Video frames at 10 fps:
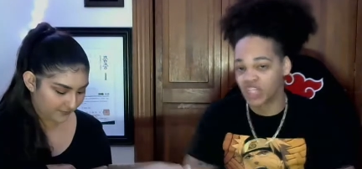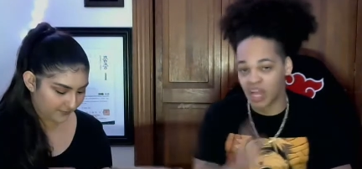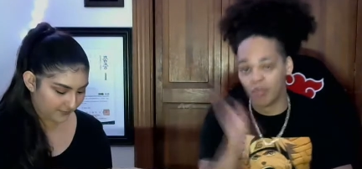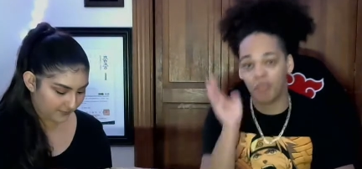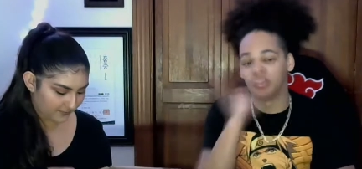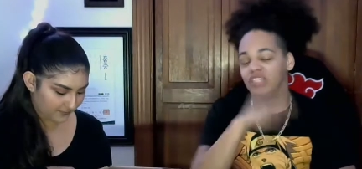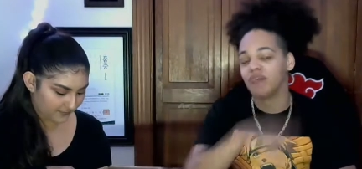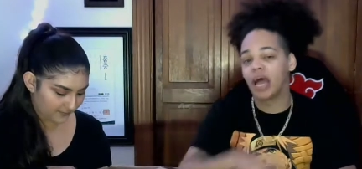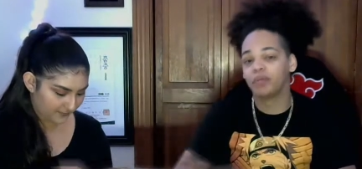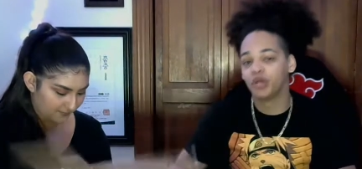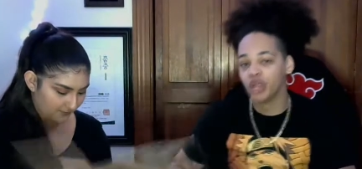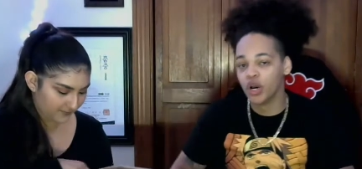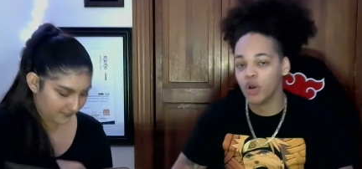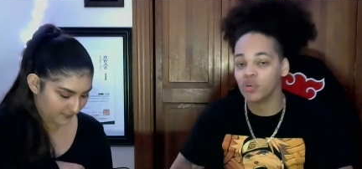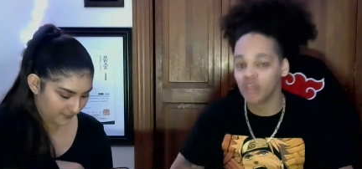Speaker 1: and a fish come up and
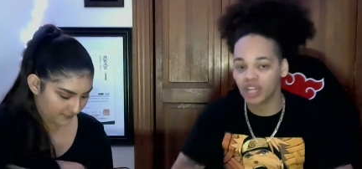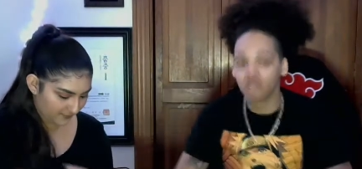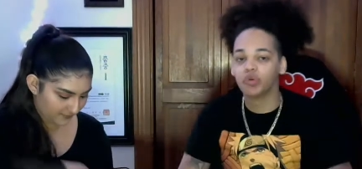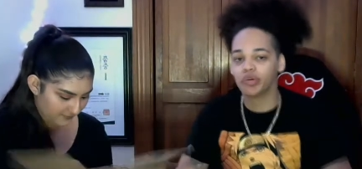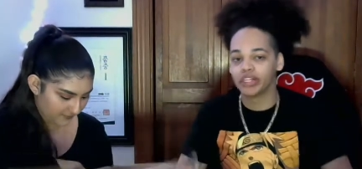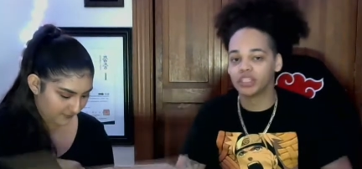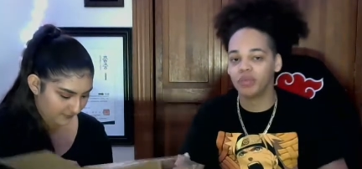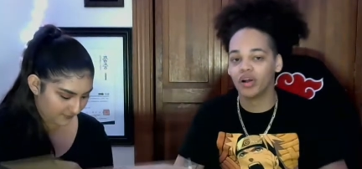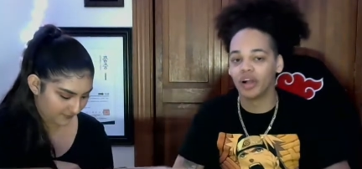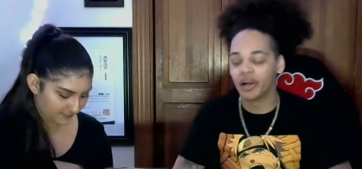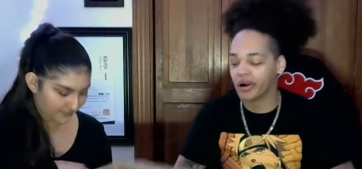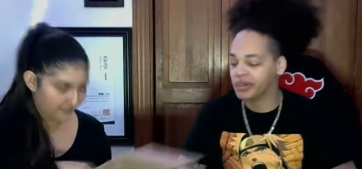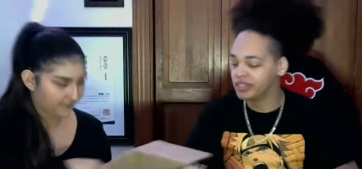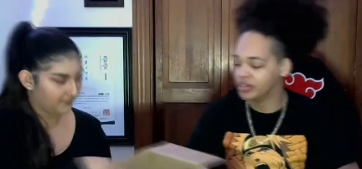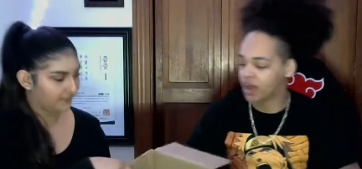snap your nose, that's what it smell
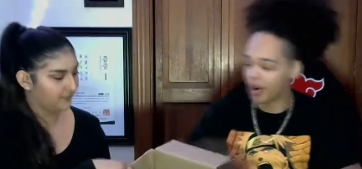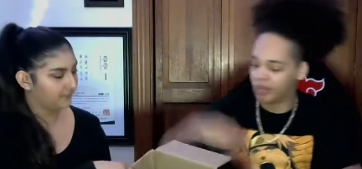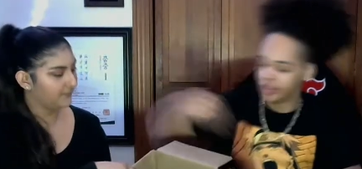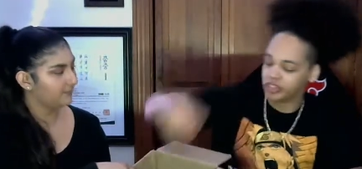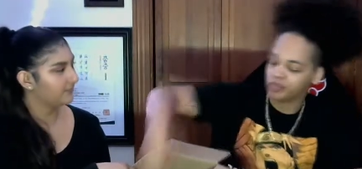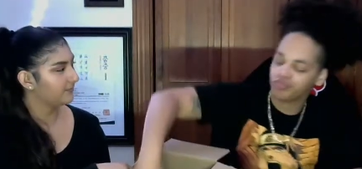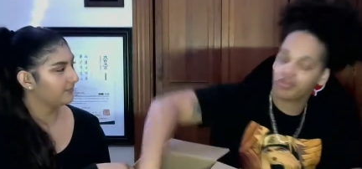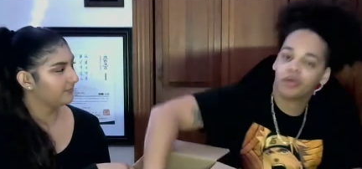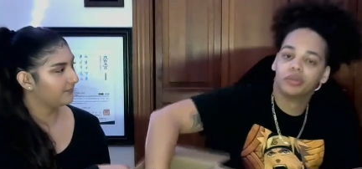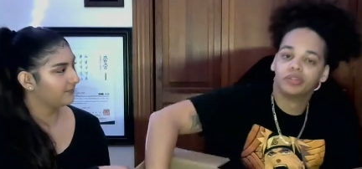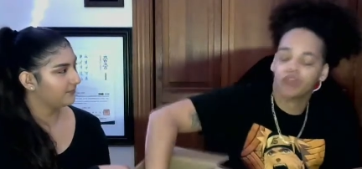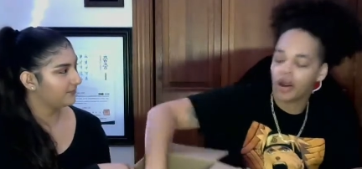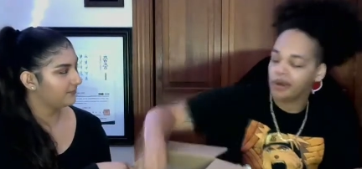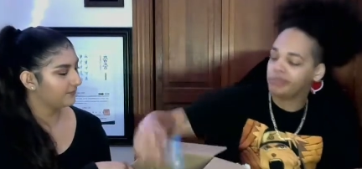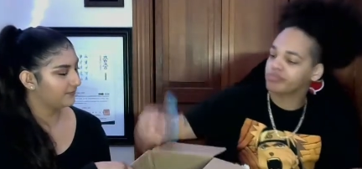like. All right, my turn.
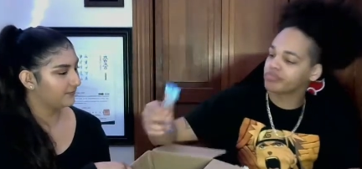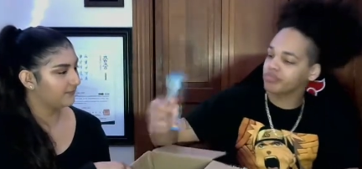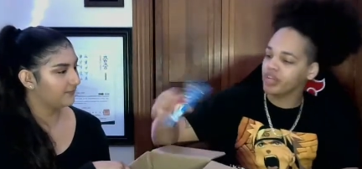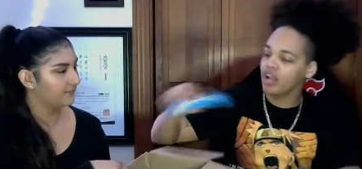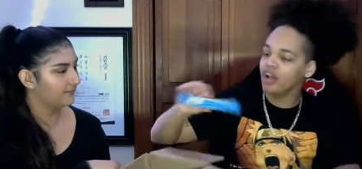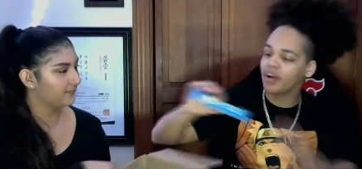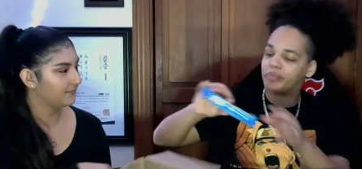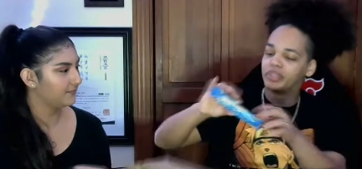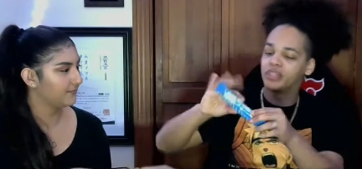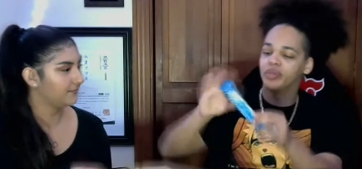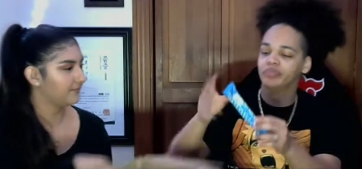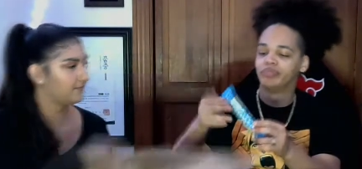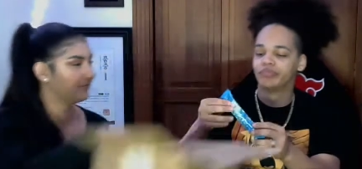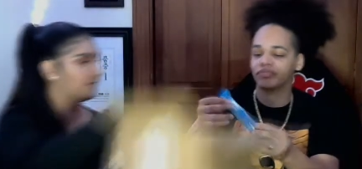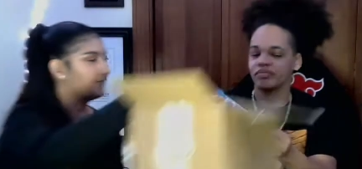I grab this
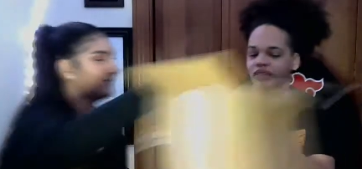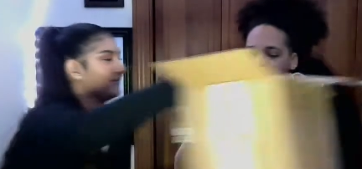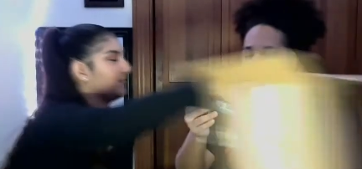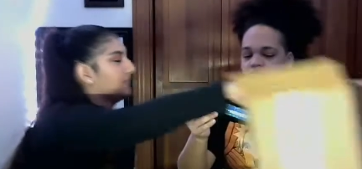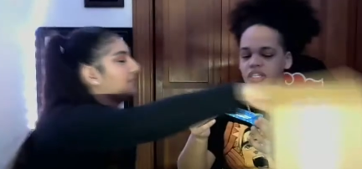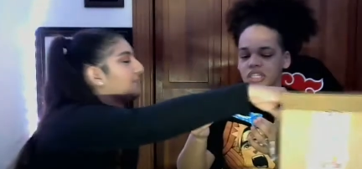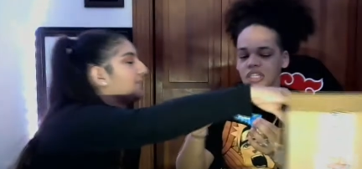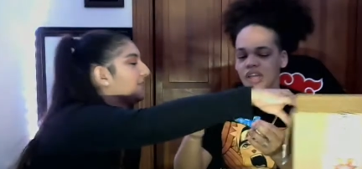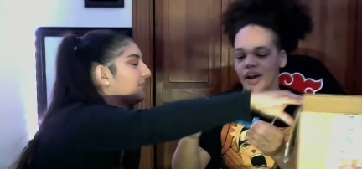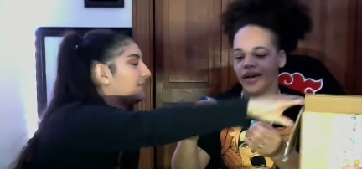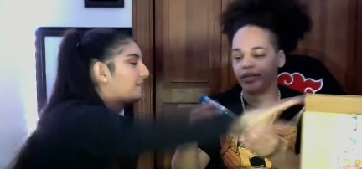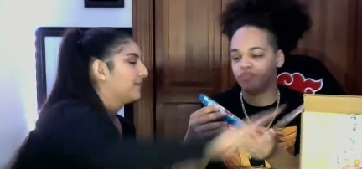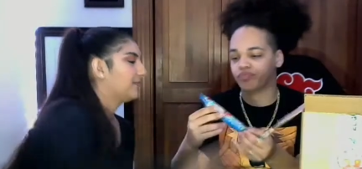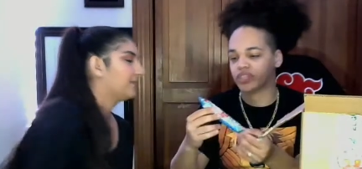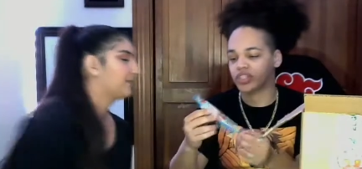one.
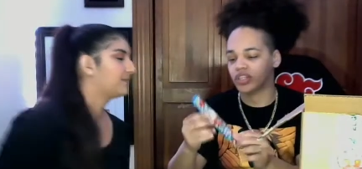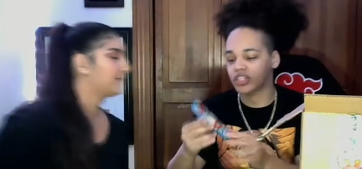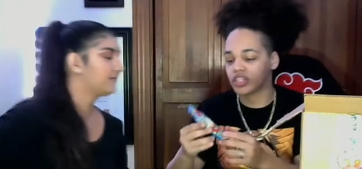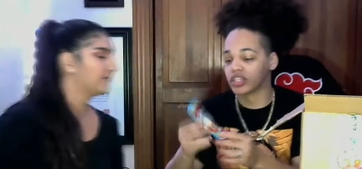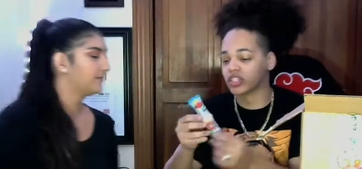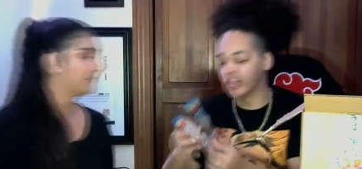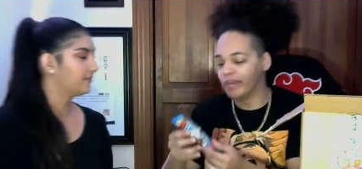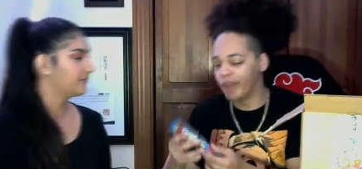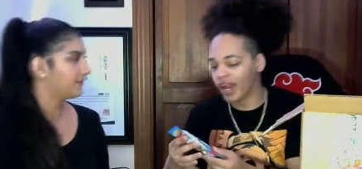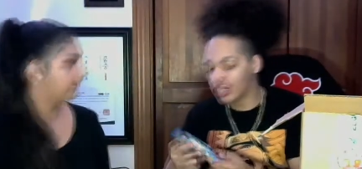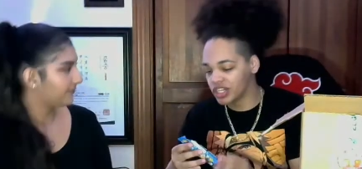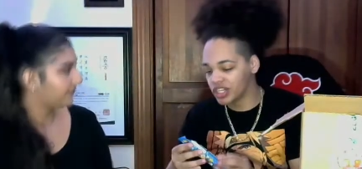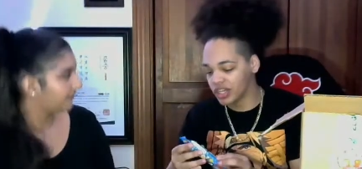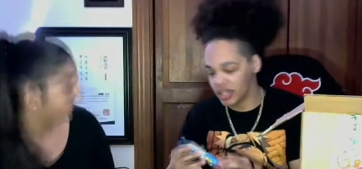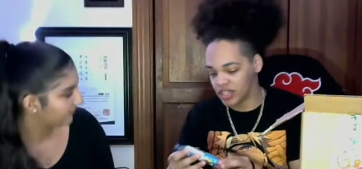All right. So this is the same
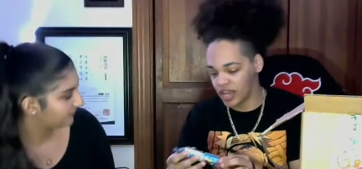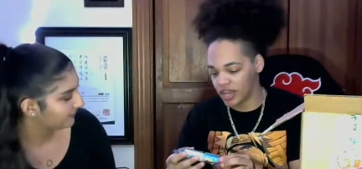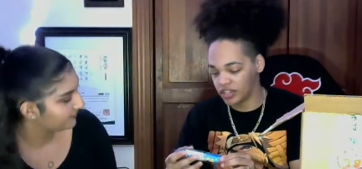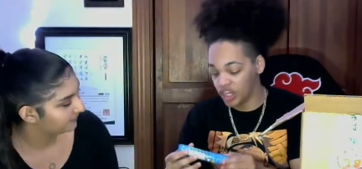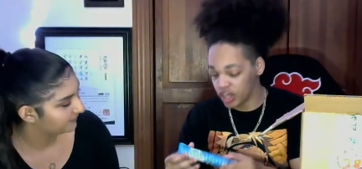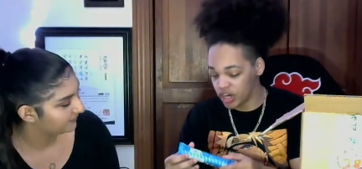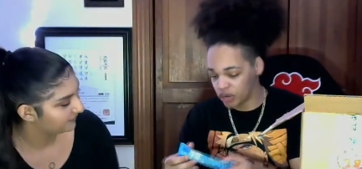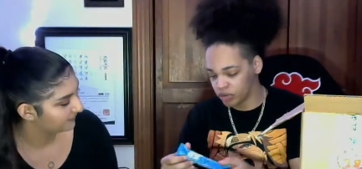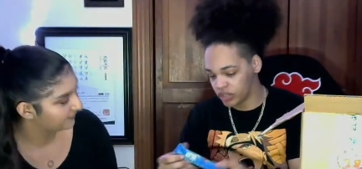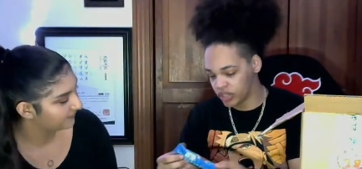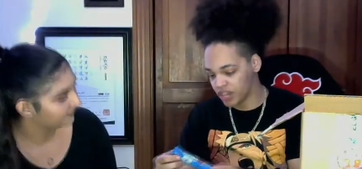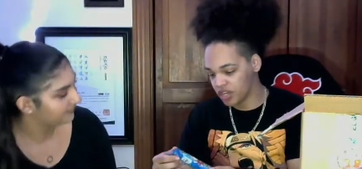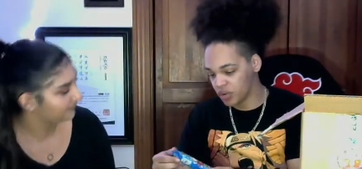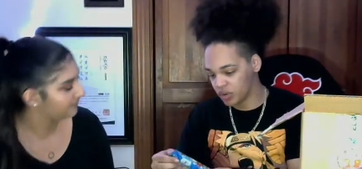packaging as that Cheeto